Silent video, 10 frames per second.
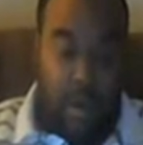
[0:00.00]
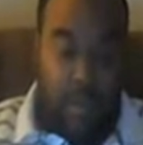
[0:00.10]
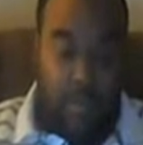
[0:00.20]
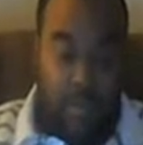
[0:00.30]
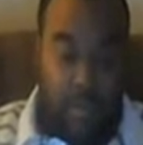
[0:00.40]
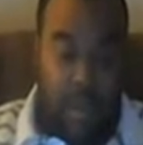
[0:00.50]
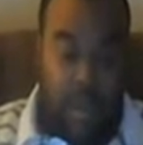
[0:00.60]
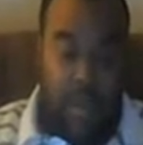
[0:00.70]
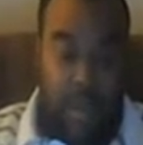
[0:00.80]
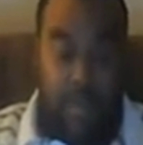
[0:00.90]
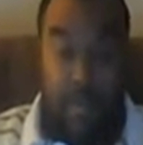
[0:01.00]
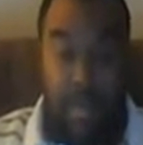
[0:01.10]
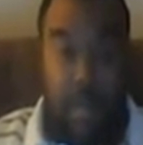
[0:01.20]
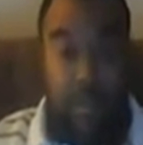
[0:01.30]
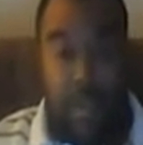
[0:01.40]
And that's
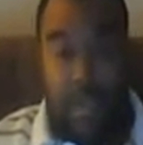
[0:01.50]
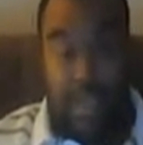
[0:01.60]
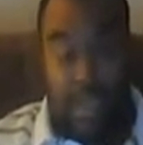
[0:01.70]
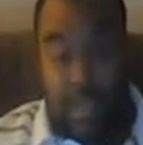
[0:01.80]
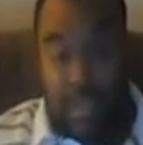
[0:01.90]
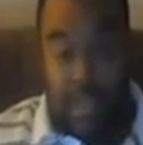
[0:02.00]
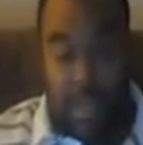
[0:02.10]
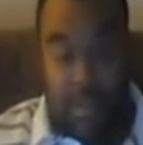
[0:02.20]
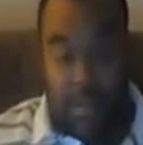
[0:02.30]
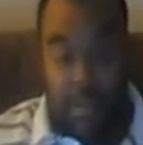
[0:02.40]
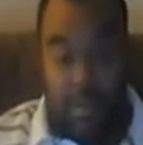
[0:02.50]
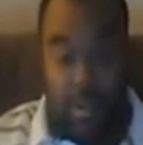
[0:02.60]
kind of what's left to contingency,